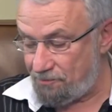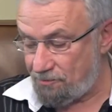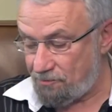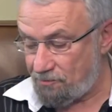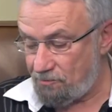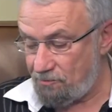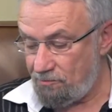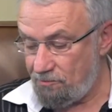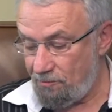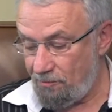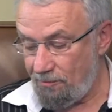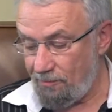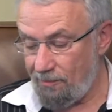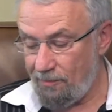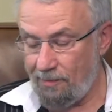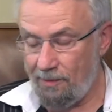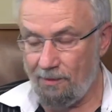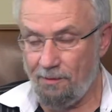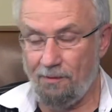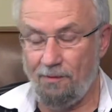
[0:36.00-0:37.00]

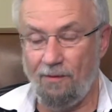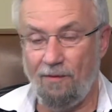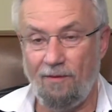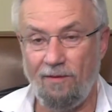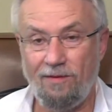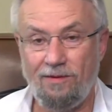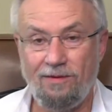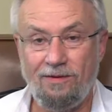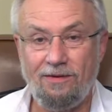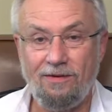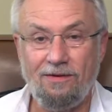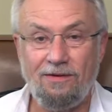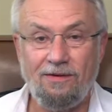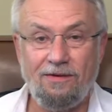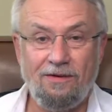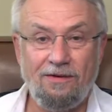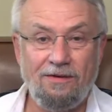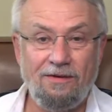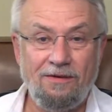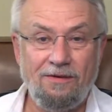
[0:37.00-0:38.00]
[no speech]